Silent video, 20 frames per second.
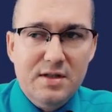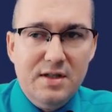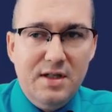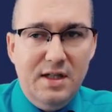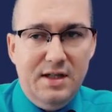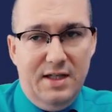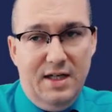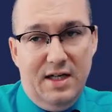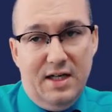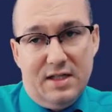
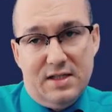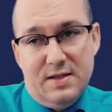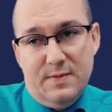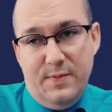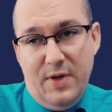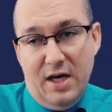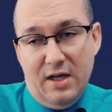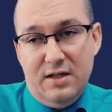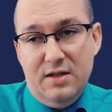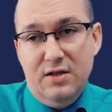that they
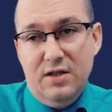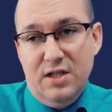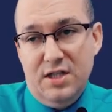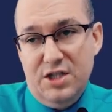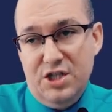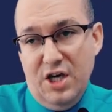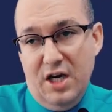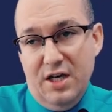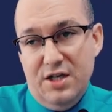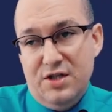expect you to
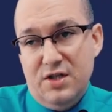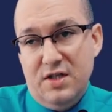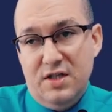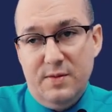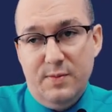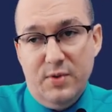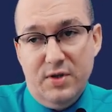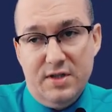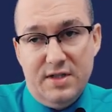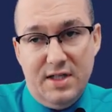change into
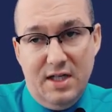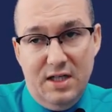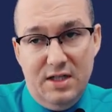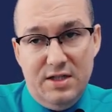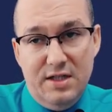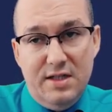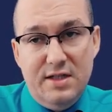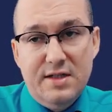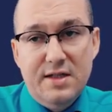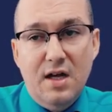
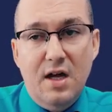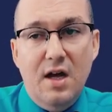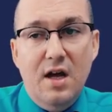percentages